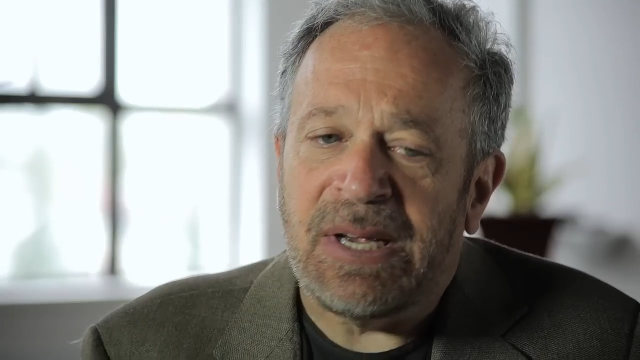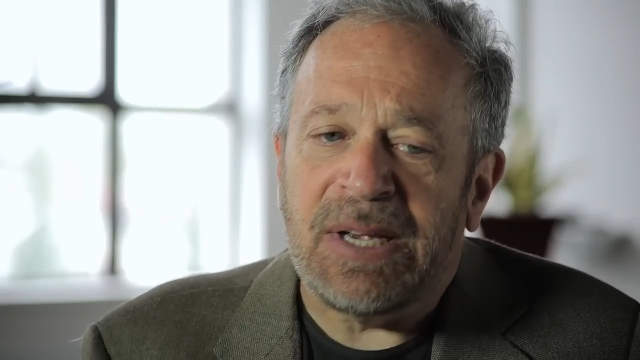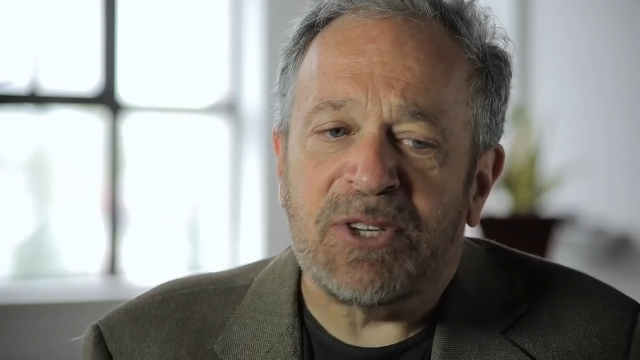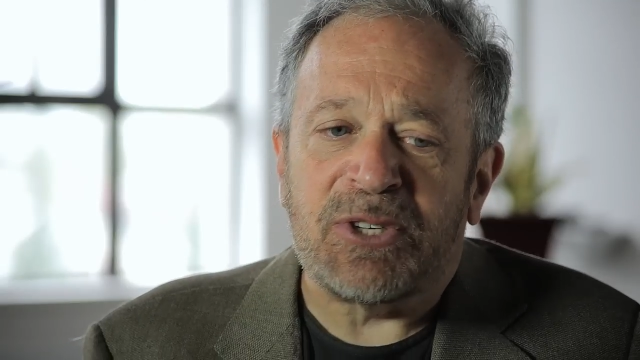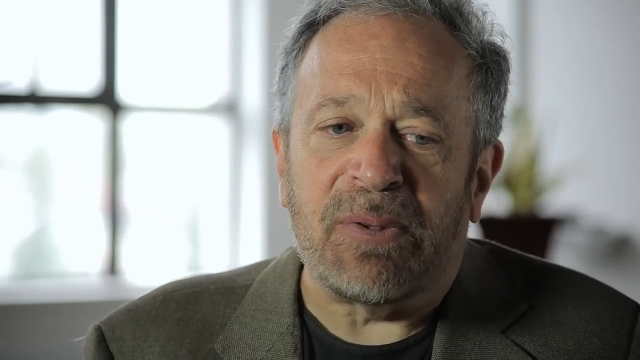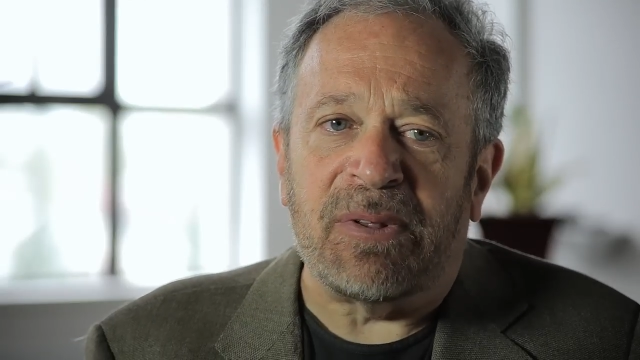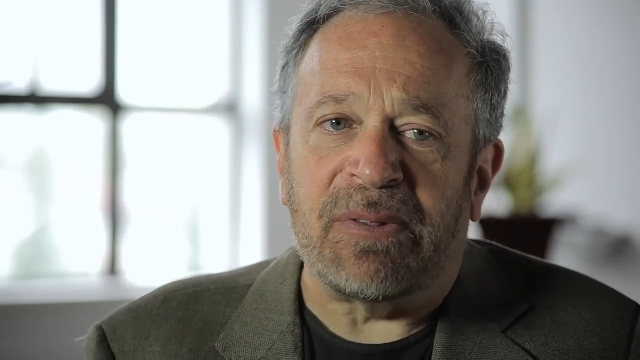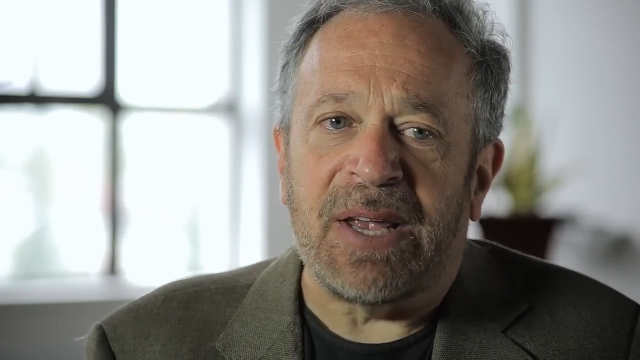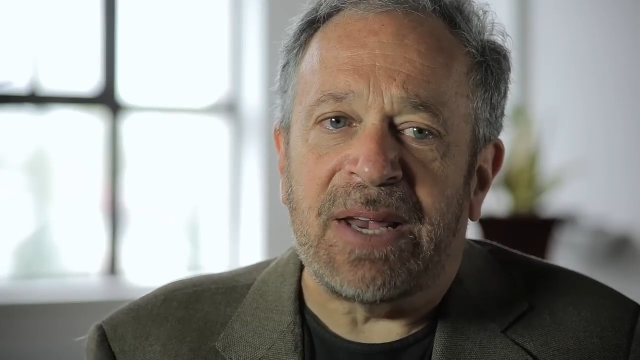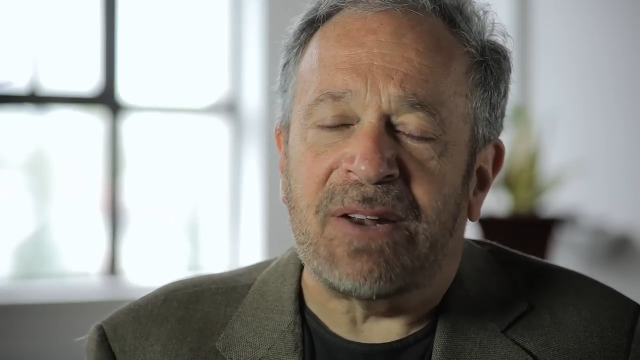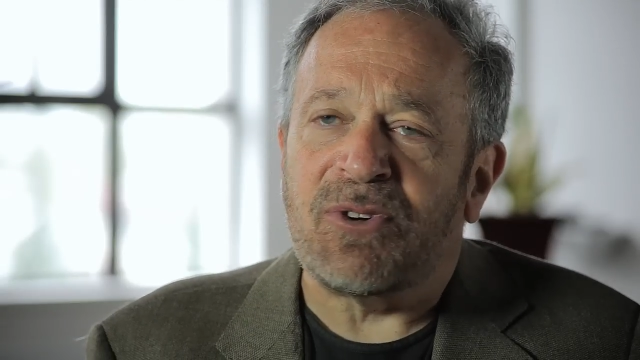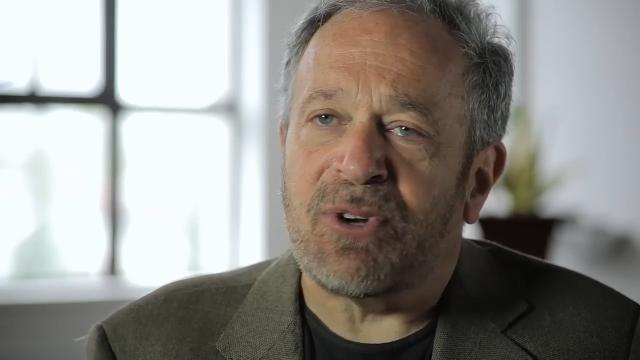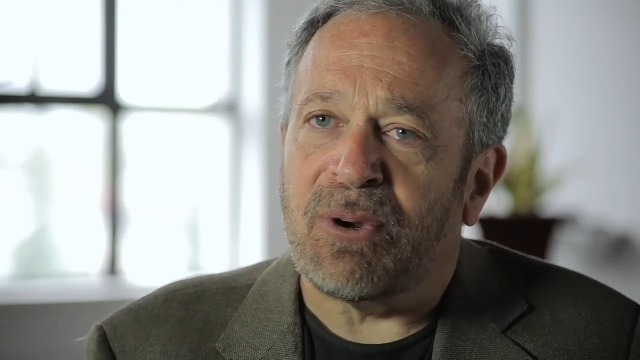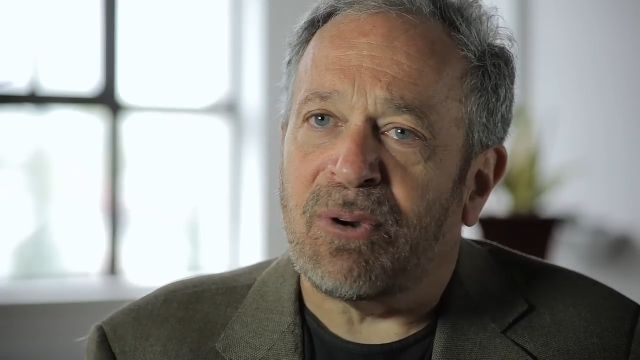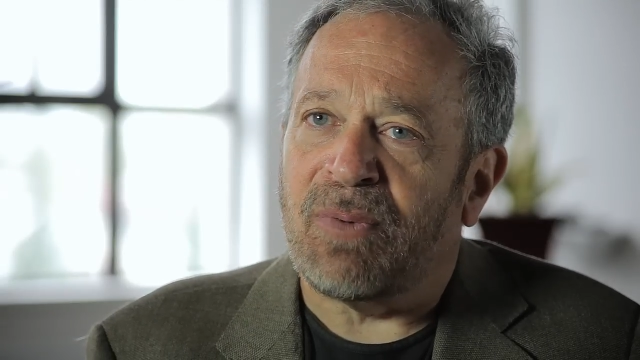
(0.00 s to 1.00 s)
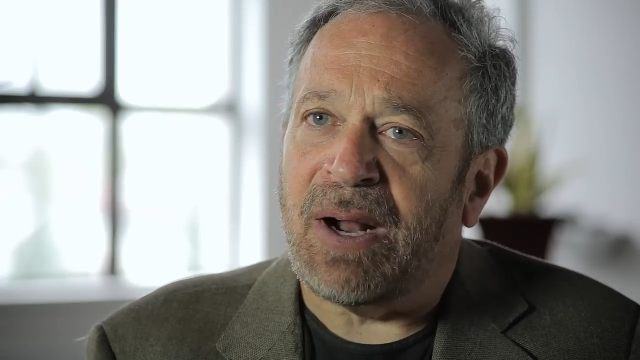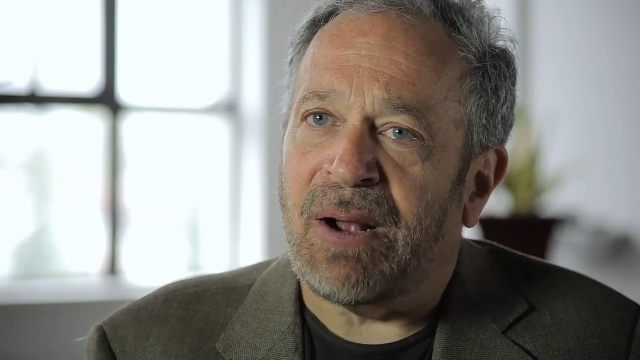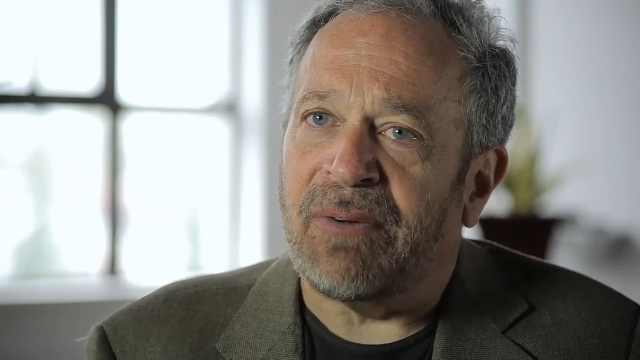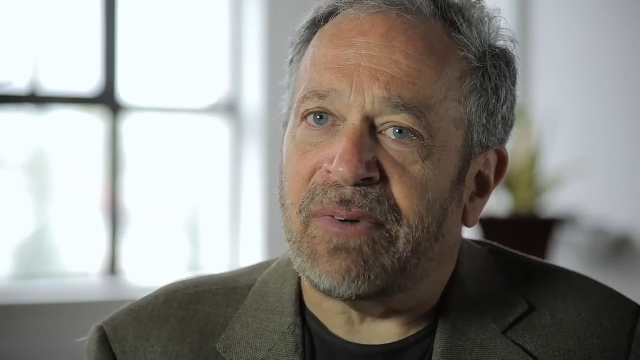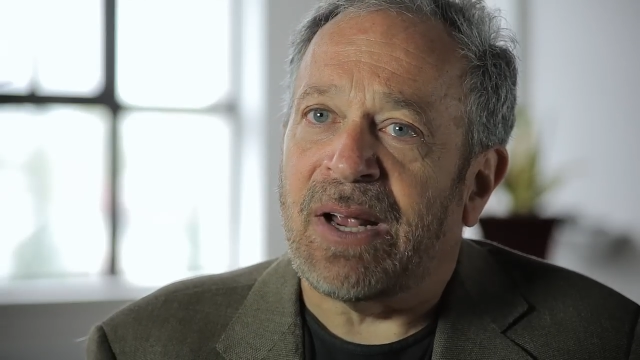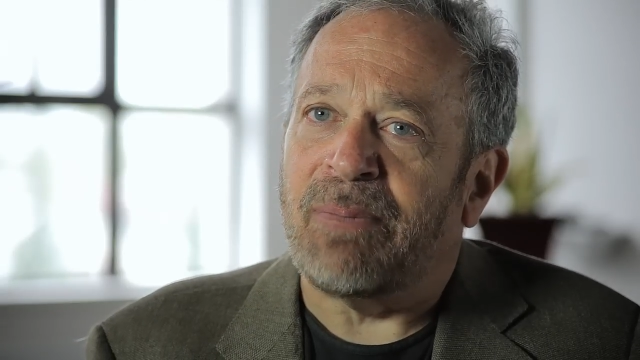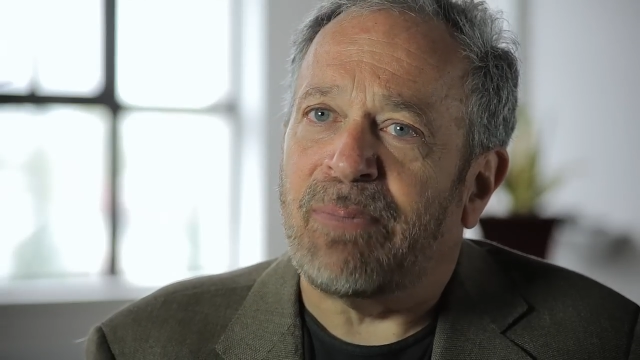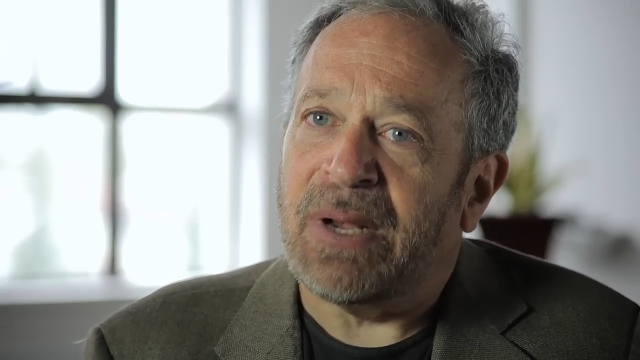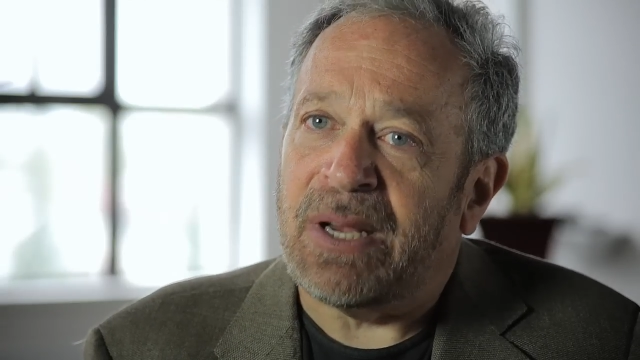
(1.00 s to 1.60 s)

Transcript: so that they can turn around and be